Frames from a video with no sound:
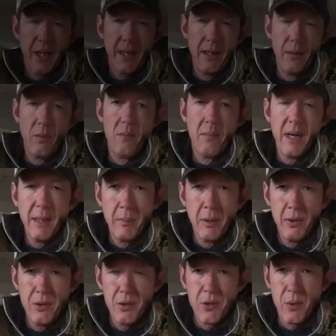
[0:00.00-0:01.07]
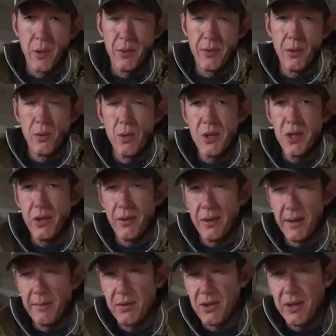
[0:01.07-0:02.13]
checking in with Mike Peluso Outdoors out on
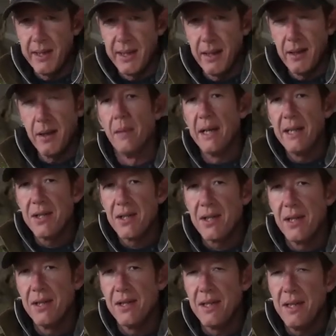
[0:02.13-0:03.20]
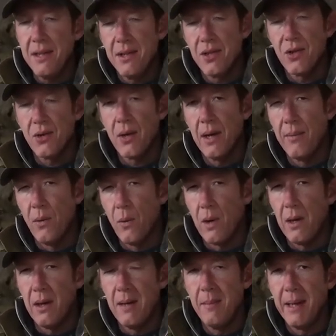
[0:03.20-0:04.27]
Devil's Lake. Mike says he described the
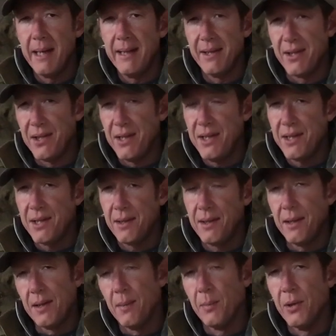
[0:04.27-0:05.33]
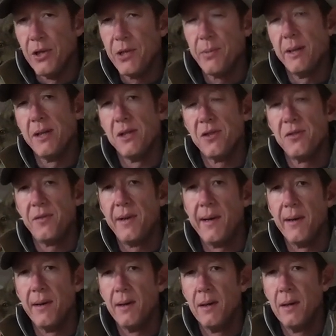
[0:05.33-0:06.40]
walleye bite as decent and the perch bite as
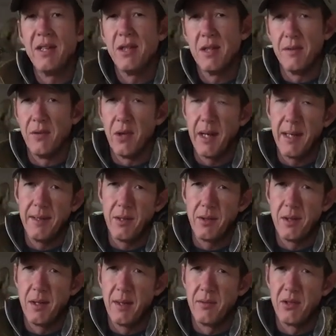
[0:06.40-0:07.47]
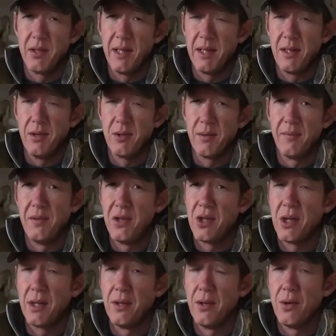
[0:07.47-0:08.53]
fair. Mike says if you're heading out to Devil's Lake to do some
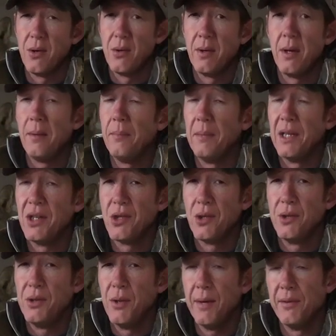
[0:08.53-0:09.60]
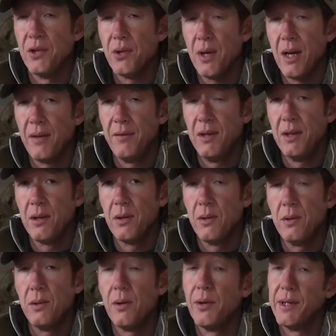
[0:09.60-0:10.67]
fishing on your own, make sure you have a track
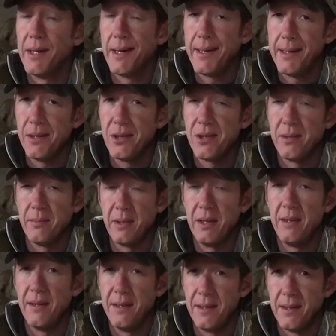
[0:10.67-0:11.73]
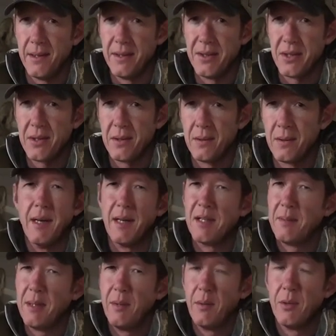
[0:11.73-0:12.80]
vehicle or you hire somebody that does. Not
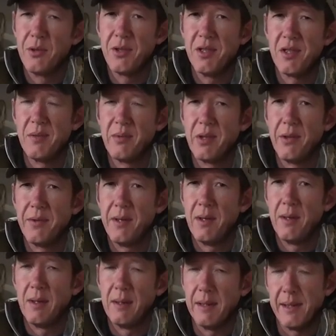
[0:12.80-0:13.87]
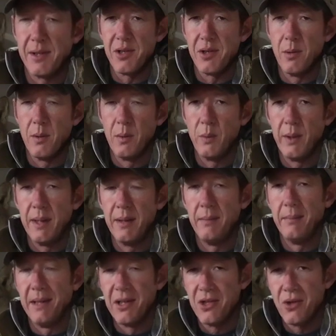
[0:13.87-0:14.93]
as many road systems out there, a of snow and
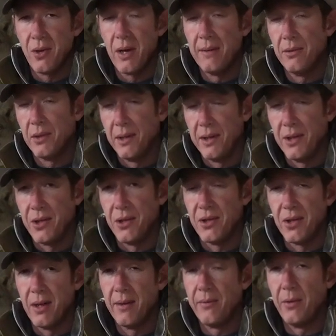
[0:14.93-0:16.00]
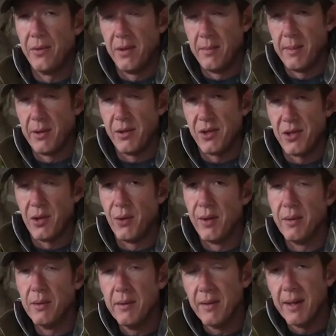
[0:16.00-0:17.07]
wind makes travel conditions tough with the amount of snow
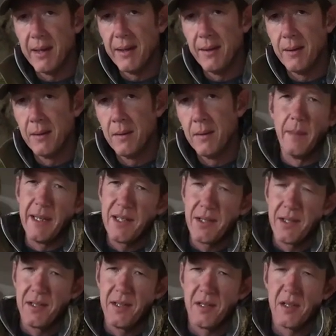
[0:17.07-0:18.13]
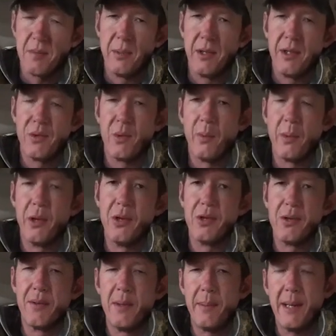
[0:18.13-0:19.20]
that we've had. Now Mike says his experience with
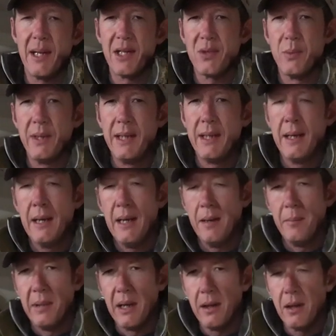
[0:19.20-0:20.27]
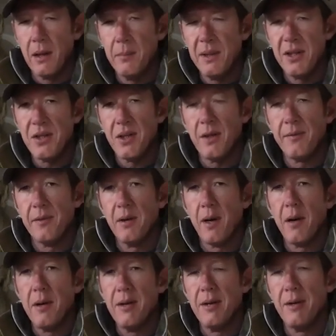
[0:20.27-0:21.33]
perch over the past week been a little bit tougher,
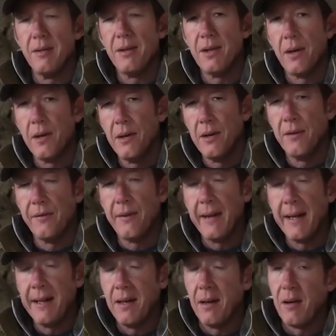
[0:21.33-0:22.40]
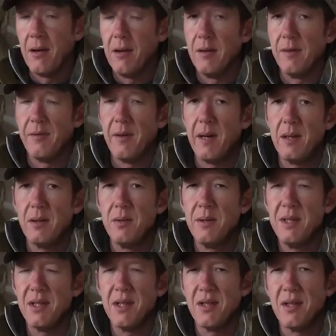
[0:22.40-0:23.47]
harder to find and harder to follow.
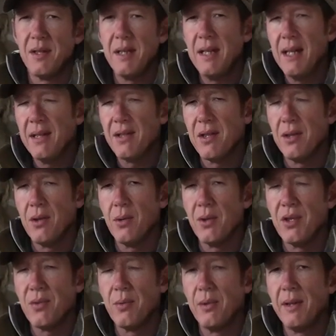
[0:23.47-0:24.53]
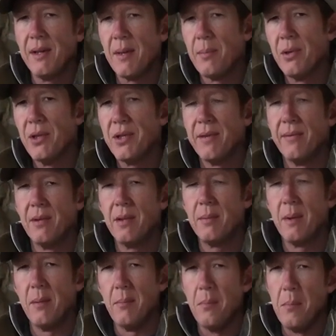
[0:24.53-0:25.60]
He says he hasn't noticed really that the perch have really
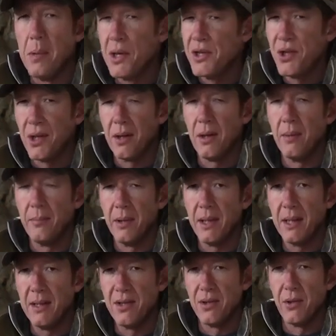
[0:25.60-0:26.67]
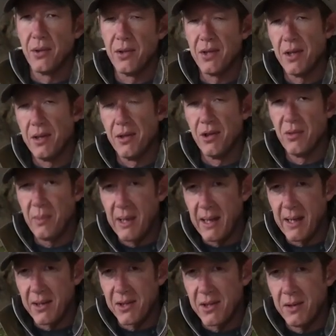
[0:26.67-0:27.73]
been bunching up like he's noticed in years
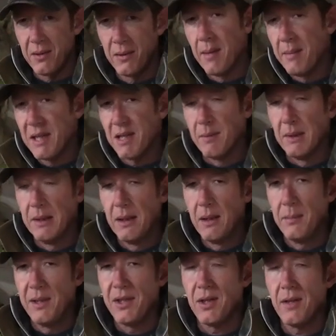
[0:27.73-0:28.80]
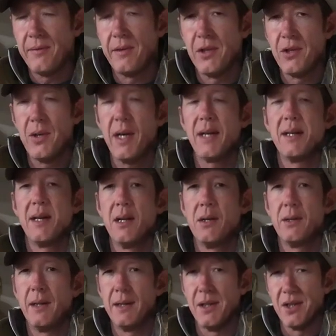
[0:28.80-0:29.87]
past. So that makes them a little bit tougher to track
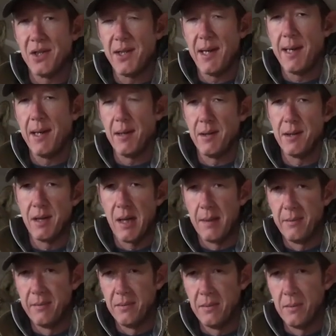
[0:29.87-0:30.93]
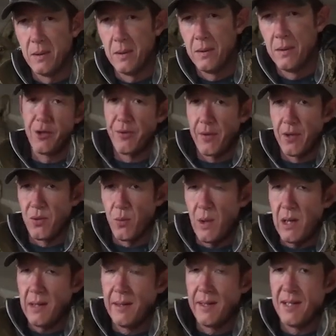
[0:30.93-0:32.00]
down and to stay on top of them. Now as far as
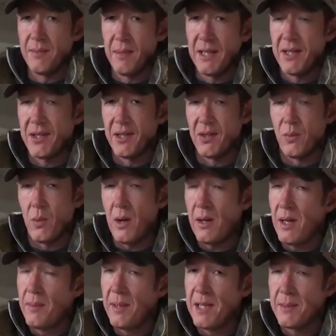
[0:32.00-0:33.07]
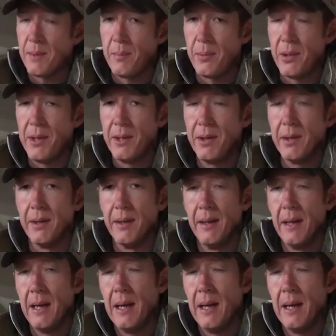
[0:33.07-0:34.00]
walleyes, Mike says walleye bite's been pretty good.